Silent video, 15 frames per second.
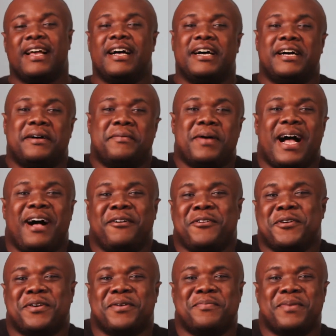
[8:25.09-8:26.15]
How
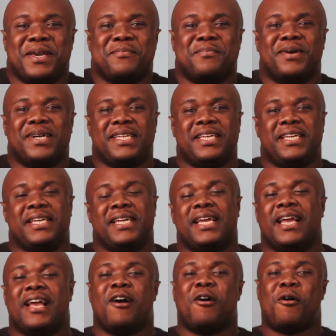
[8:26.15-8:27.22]
you can make money
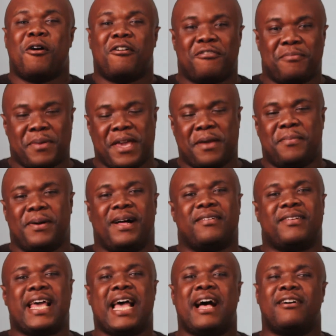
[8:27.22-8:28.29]
off
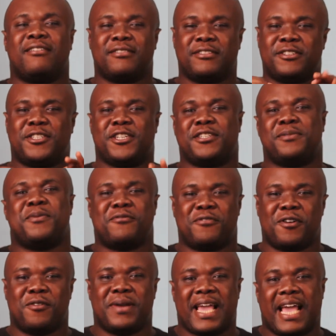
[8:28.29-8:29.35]
PayPal. Now, just
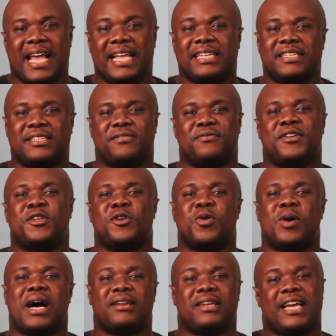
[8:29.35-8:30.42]
before we end this
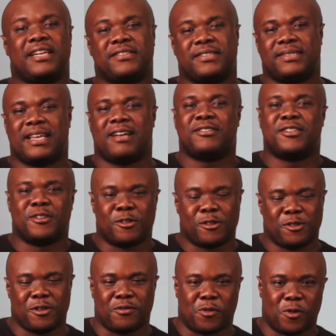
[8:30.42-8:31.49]
video, I'd like to sound a
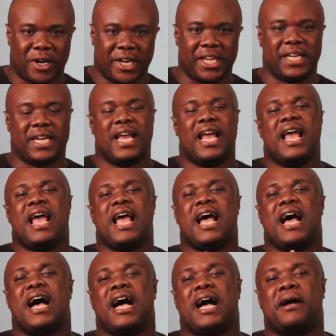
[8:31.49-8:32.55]
note of warning.
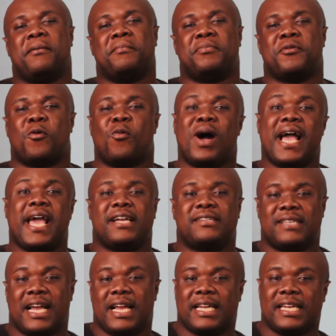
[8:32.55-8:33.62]
Why
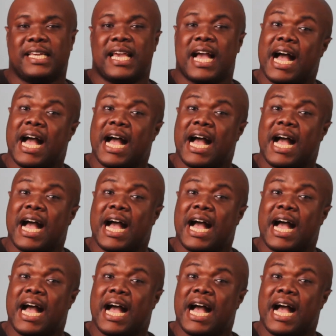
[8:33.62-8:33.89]
exactly?